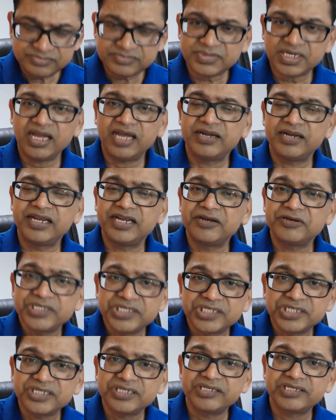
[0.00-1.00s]
And here's
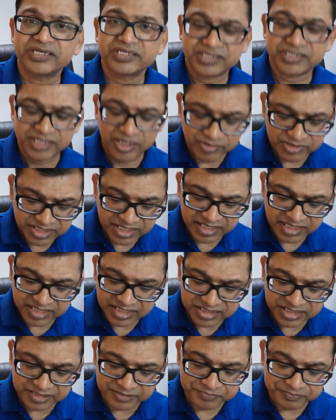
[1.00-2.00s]
Jesus now saying,
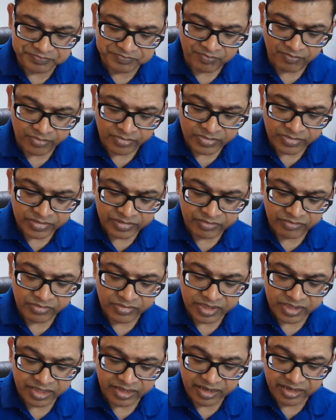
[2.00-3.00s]
listen,
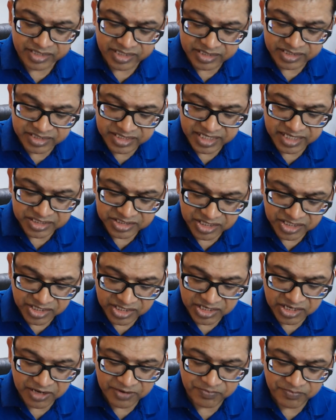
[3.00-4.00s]
the day is going to
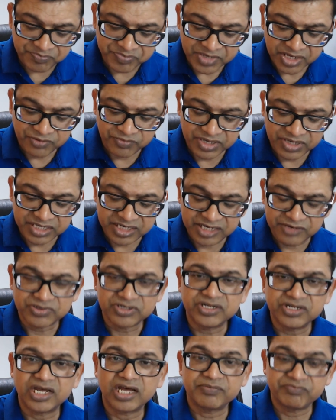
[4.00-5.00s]
come when there will
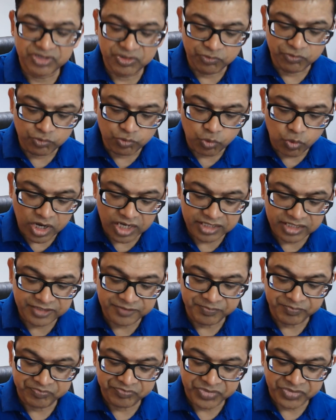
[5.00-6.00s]
not be one
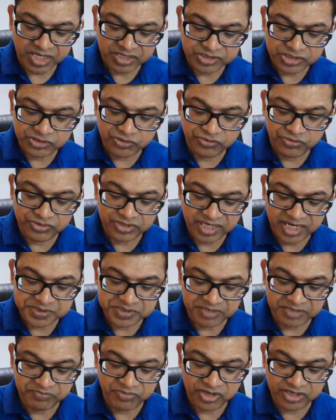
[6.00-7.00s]
stone left
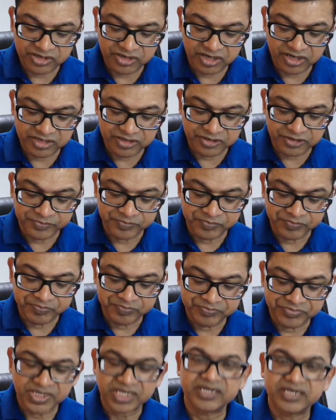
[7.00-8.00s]
upon another.
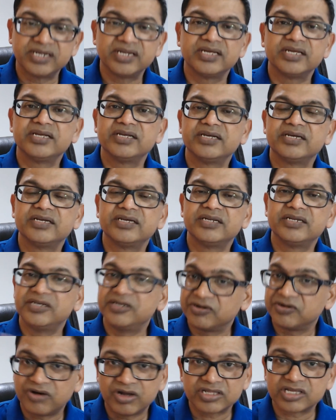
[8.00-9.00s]
They're
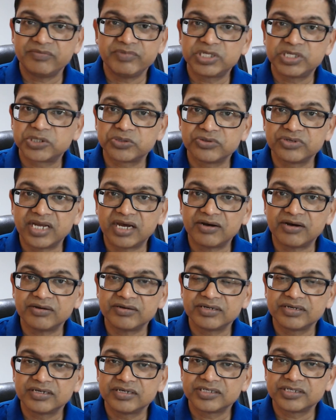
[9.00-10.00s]
all going to be thrown down.
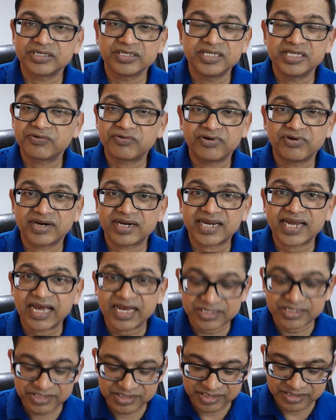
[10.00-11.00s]
So they were
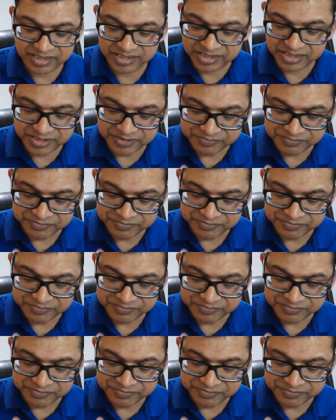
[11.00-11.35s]
aghast at this.